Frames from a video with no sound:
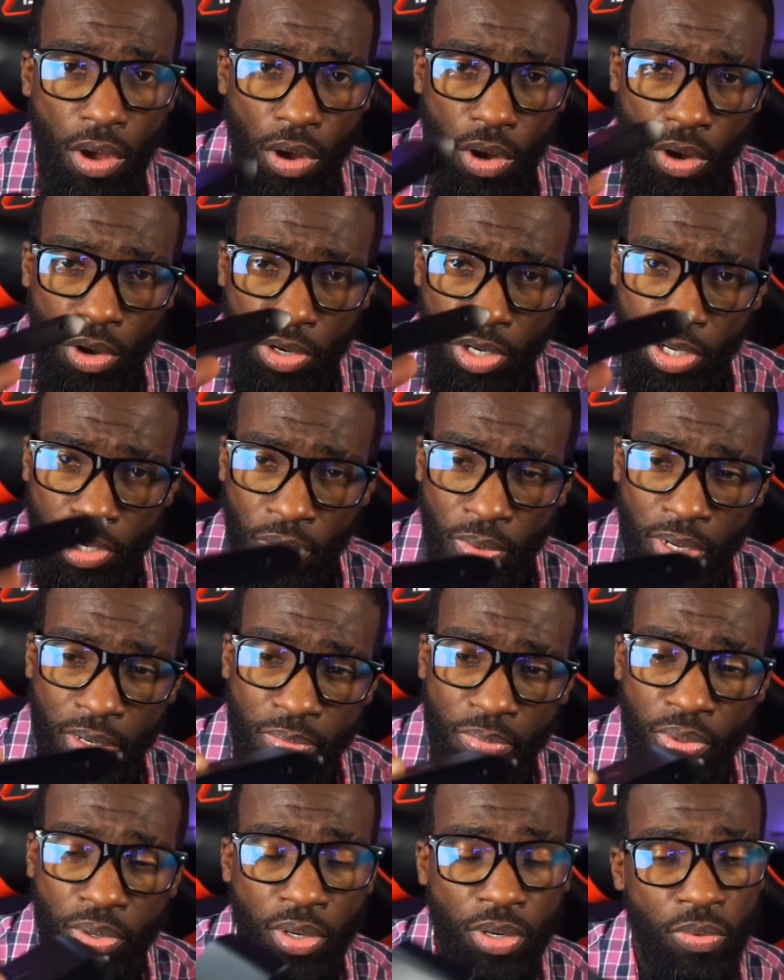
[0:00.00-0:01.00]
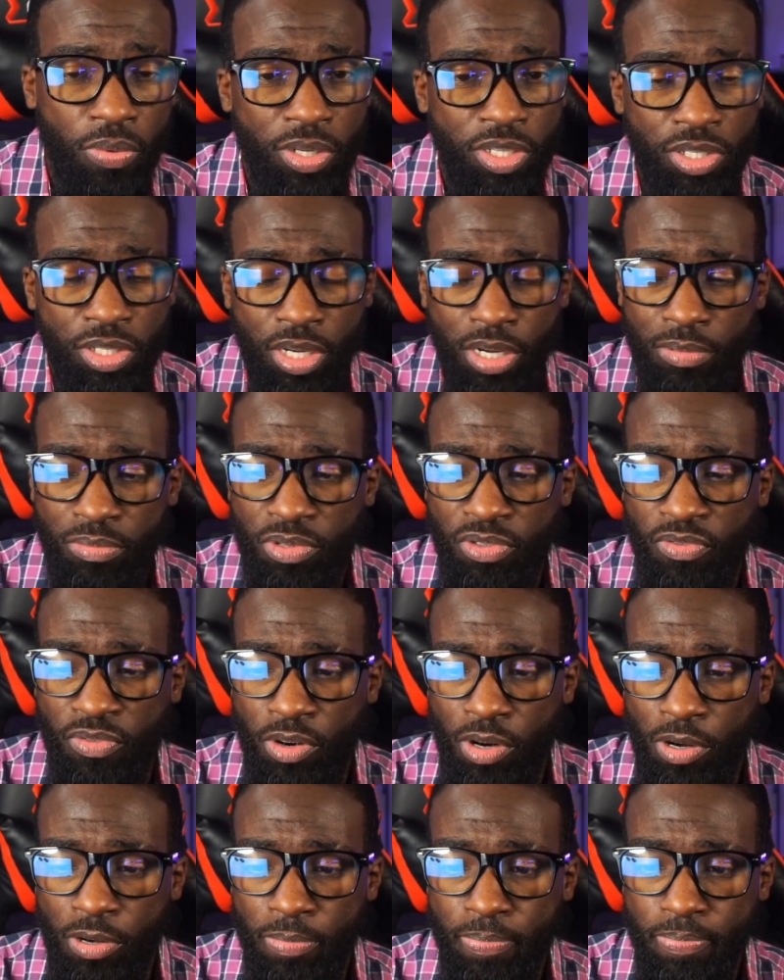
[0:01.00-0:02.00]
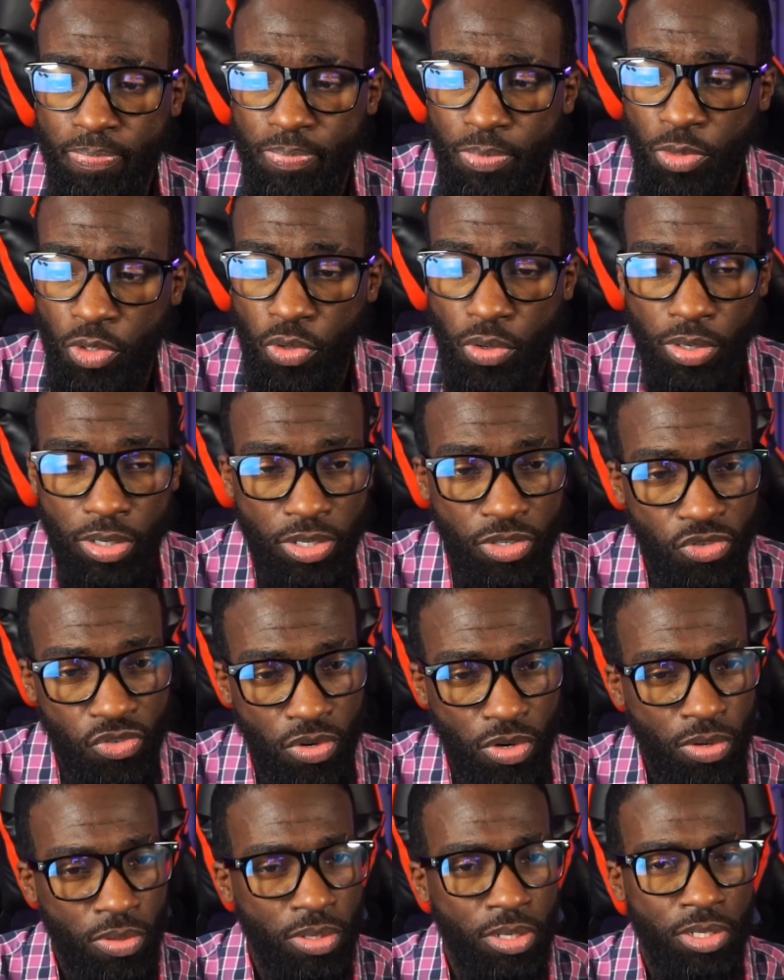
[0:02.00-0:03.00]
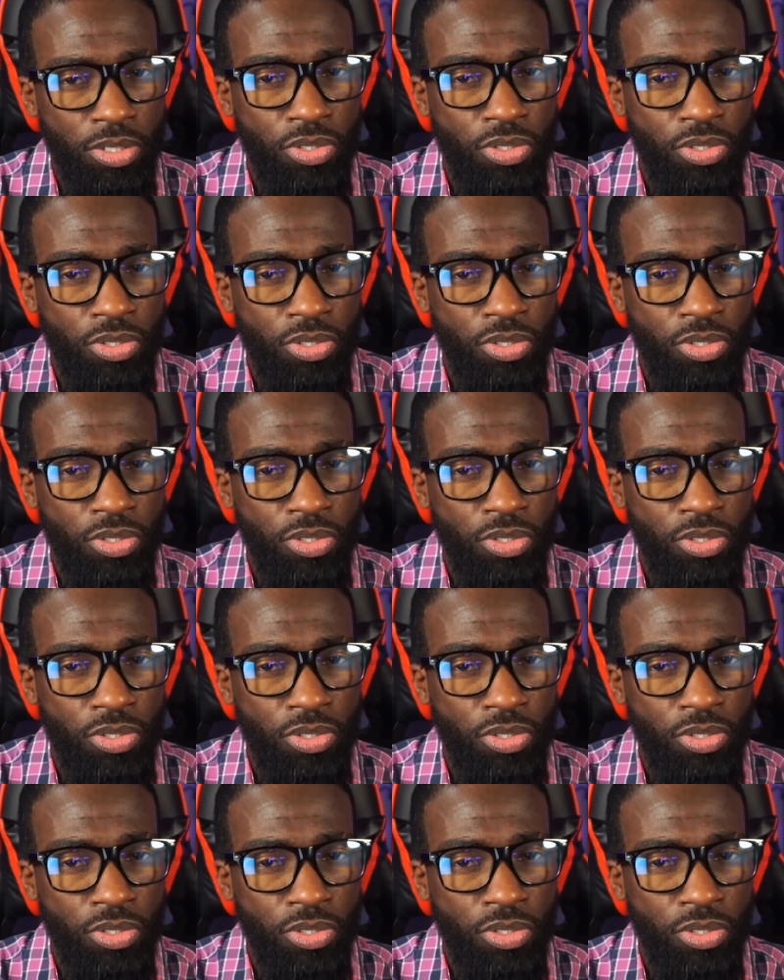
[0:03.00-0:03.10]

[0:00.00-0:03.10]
audio in port, which comes from your controller,